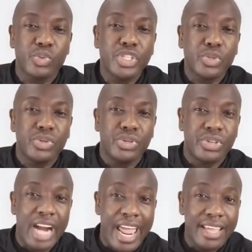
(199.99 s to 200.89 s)
which will
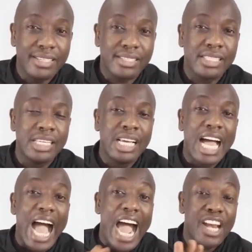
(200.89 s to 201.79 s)
rise
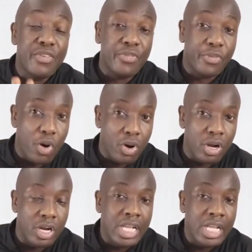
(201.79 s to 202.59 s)
and fall